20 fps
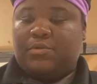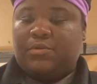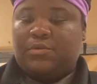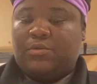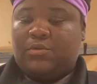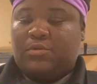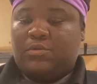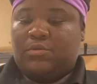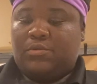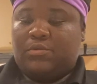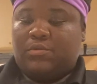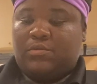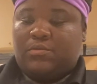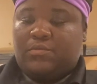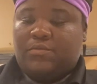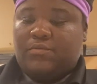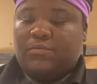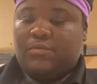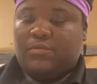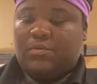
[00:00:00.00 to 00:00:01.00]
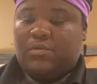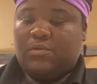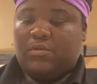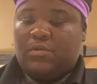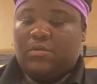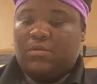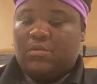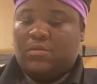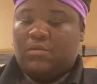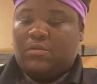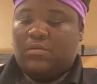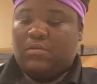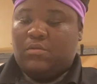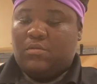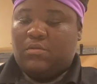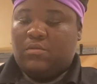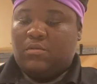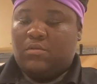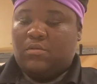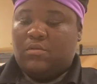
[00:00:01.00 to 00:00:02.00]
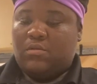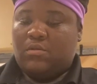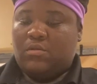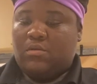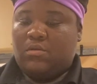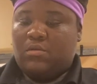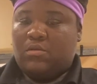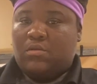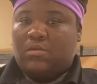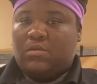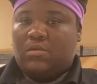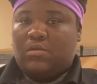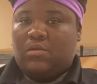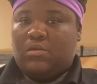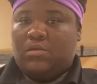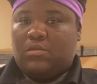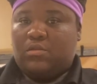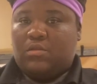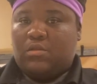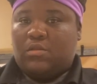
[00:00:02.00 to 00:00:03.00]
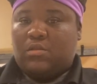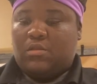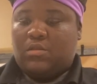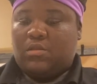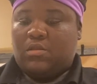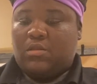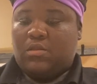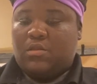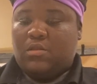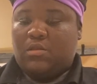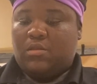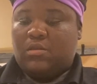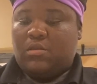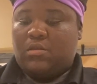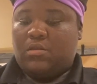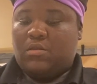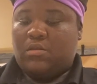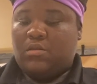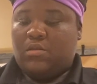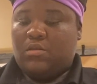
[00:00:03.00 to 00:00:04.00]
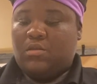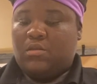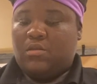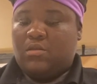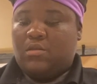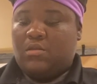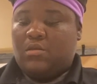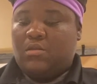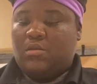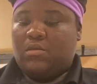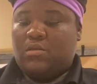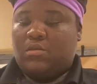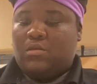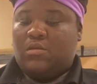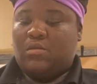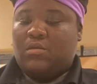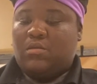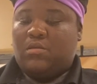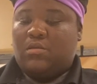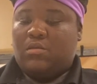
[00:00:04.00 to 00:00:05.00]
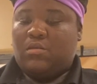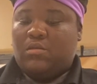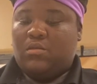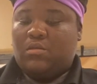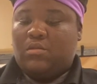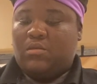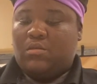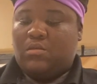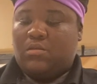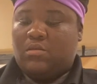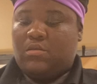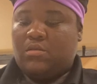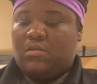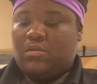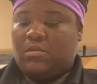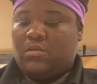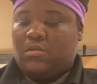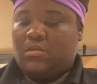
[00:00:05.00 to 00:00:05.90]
and just go back and forth till the icing covers the whole cake.